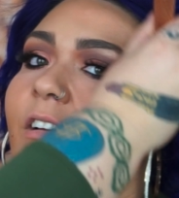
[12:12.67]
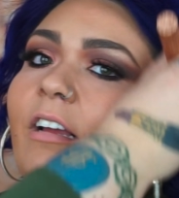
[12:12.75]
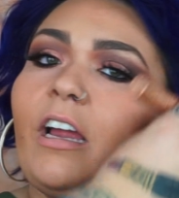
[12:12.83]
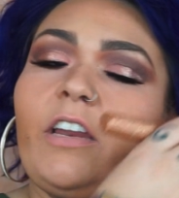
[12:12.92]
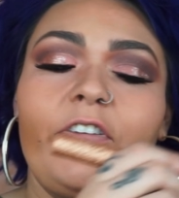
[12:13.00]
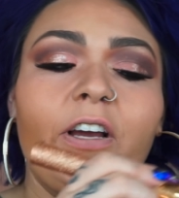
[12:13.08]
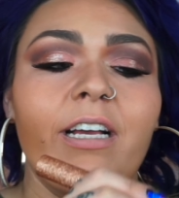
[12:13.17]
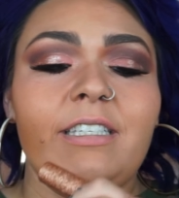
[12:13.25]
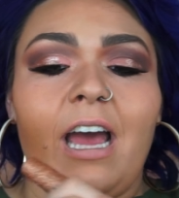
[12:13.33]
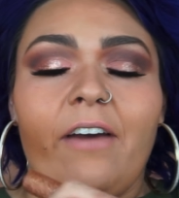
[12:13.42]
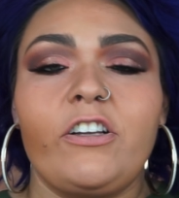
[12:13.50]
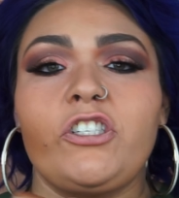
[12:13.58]
And if you guys
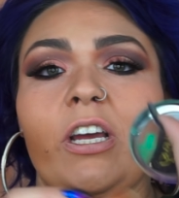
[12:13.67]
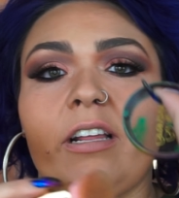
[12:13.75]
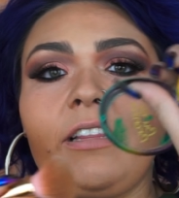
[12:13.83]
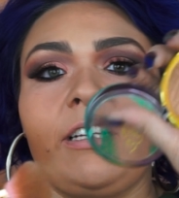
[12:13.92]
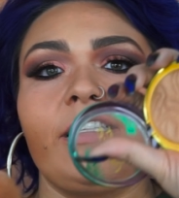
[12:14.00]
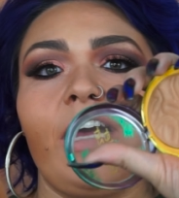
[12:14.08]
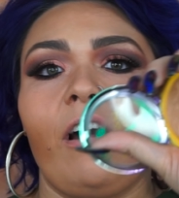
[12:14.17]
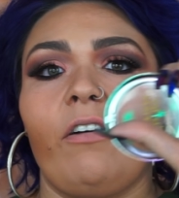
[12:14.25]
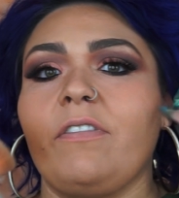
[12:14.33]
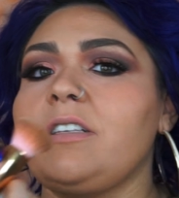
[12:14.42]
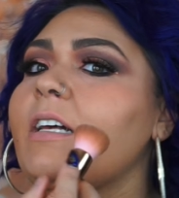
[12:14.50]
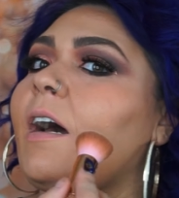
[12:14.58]
haven't checked this out,
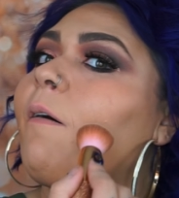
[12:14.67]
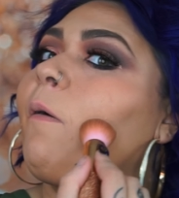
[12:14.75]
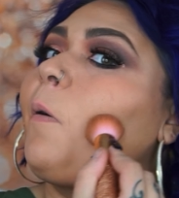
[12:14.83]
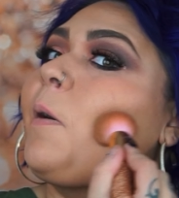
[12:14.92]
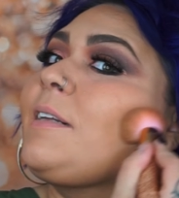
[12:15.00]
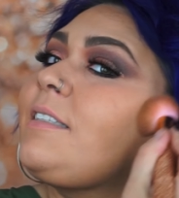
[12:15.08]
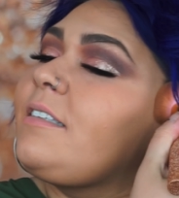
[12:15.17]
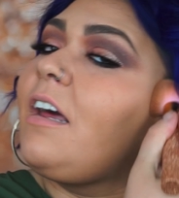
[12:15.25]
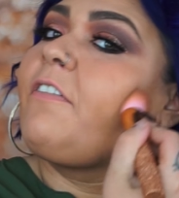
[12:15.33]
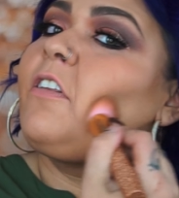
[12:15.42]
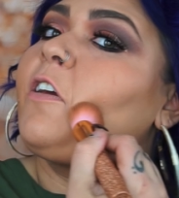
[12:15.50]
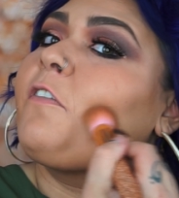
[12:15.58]
it's
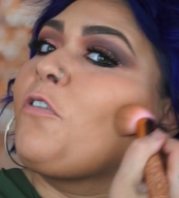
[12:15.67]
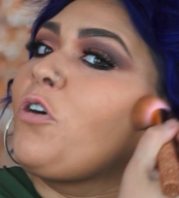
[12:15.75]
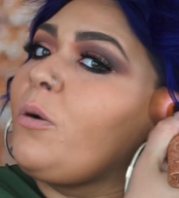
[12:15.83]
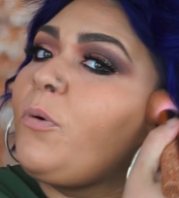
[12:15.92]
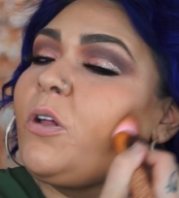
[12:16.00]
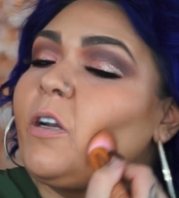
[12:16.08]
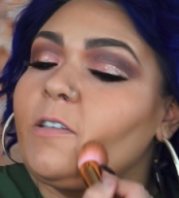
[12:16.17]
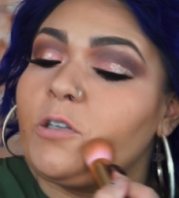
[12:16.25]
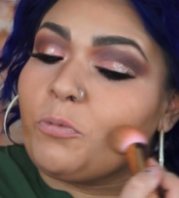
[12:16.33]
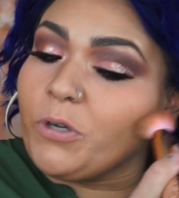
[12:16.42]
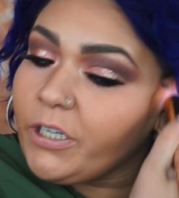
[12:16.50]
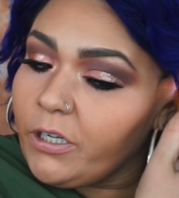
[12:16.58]
definitely affordable and it's a
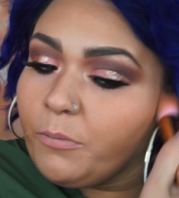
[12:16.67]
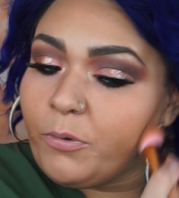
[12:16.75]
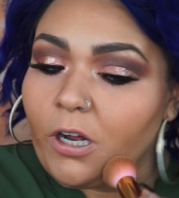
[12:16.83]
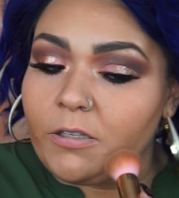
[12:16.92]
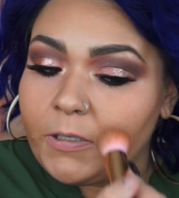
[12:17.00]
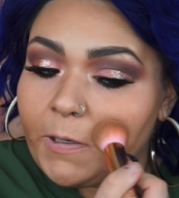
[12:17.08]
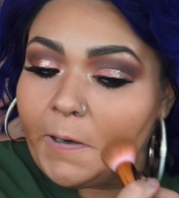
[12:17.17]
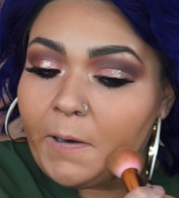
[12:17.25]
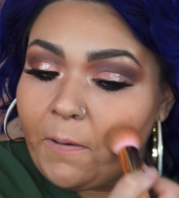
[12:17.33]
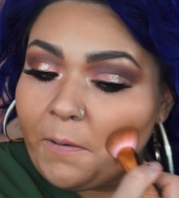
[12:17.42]
really good bronzer.